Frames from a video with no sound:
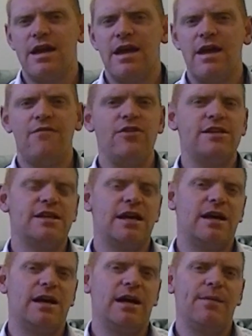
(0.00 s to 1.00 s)
every
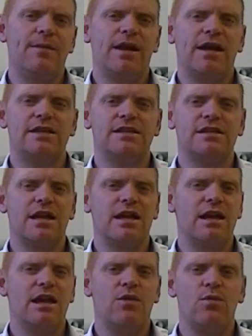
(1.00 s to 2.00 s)
time that I
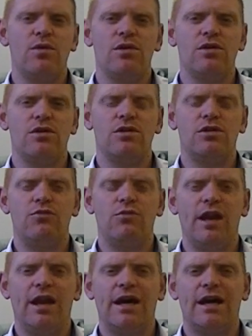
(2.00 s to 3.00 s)
say the word
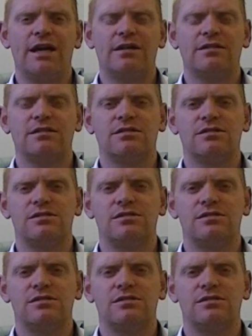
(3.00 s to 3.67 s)
relax,